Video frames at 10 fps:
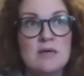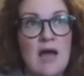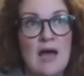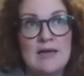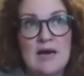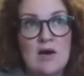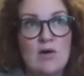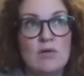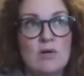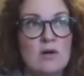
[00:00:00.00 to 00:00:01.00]
and
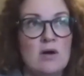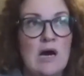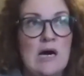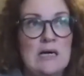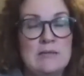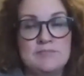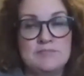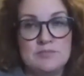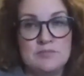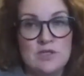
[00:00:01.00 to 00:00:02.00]
now,
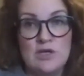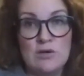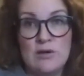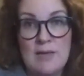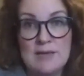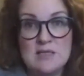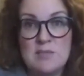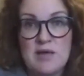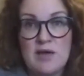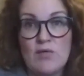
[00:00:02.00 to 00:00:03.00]
now I
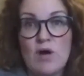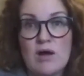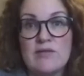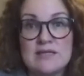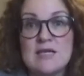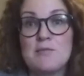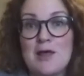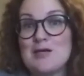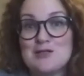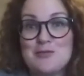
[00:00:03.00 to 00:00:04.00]
sleep like a rock unless I'm
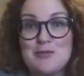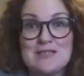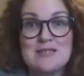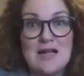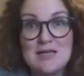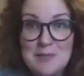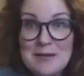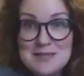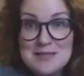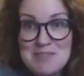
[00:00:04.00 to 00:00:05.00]
like super excited
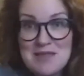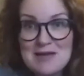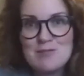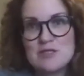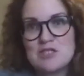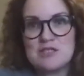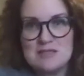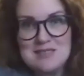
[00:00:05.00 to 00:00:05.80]
about something, which is,